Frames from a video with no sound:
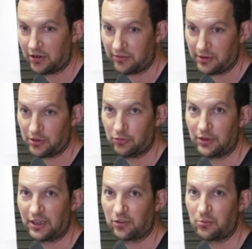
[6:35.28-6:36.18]
often you'll
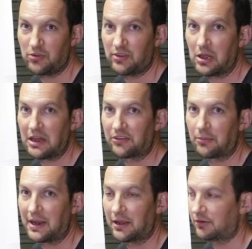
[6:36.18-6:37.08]
need to move your lights
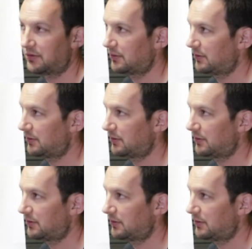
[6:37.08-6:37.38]
around.